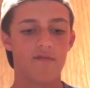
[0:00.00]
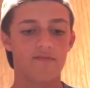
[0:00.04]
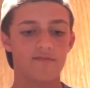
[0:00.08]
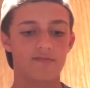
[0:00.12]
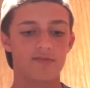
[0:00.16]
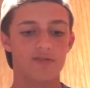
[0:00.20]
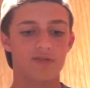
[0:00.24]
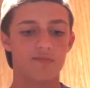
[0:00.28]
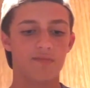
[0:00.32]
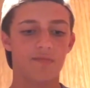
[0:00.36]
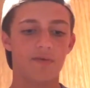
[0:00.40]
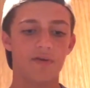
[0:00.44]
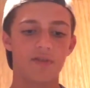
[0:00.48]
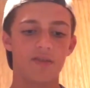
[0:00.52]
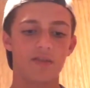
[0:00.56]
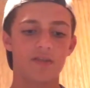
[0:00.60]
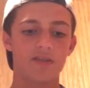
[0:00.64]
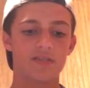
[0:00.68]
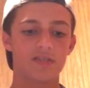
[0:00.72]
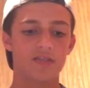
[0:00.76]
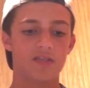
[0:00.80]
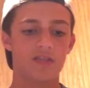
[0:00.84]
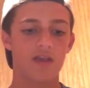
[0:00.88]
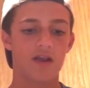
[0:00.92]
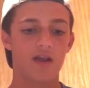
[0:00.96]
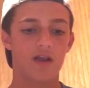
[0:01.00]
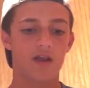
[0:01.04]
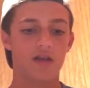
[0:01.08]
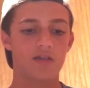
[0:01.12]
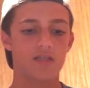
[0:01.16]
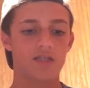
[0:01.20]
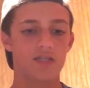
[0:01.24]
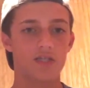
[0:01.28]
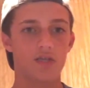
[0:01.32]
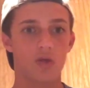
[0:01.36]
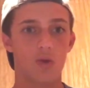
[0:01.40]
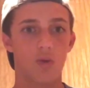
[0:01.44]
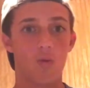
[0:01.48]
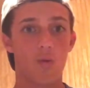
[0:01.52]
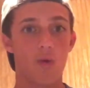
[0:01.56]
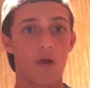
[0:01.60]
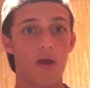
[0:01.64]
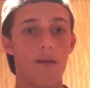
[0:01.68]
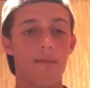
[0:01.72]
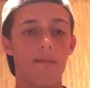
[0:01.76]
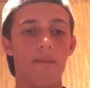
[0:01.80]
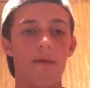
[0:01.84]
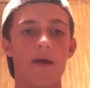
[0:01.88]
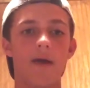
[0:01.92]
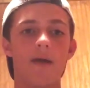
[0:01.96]
I'm just put this in there because it's a
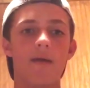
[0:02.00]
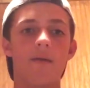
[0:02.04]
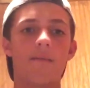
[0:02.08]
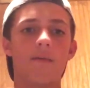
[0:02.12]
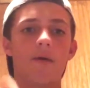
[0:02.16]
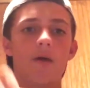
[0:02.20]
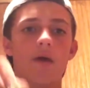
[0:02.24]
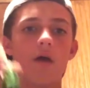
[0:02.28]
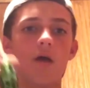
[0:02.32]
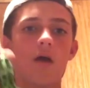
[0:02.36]
great bait.